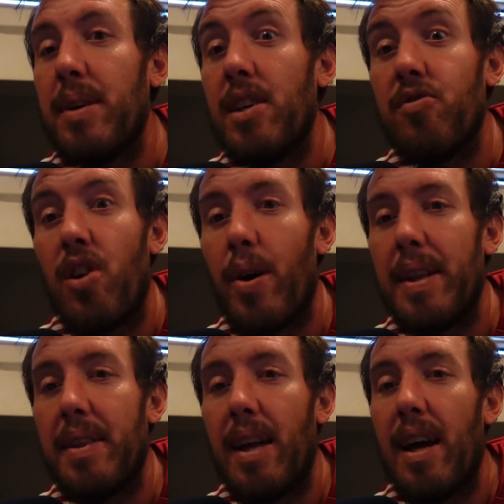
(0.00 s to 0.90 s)
it growing
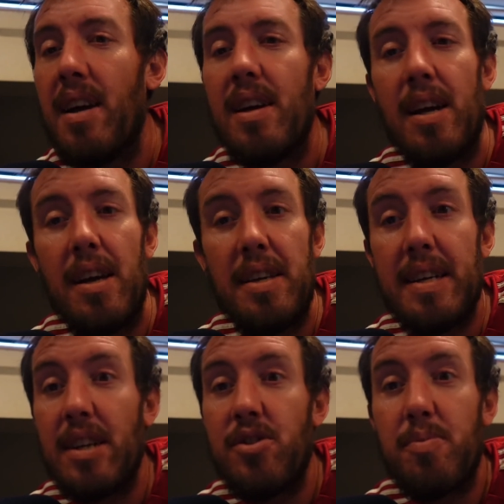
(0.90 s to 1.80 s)
in there, and you
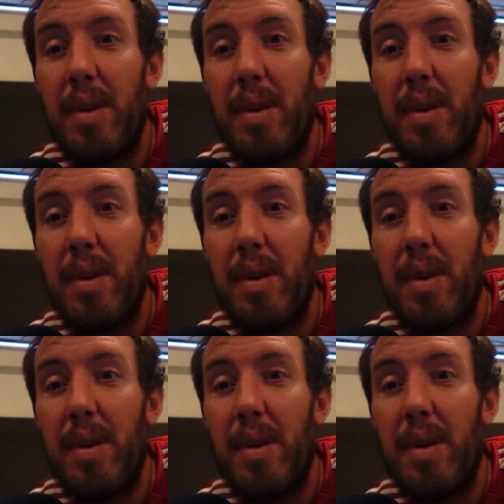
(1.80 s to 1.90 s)
can just be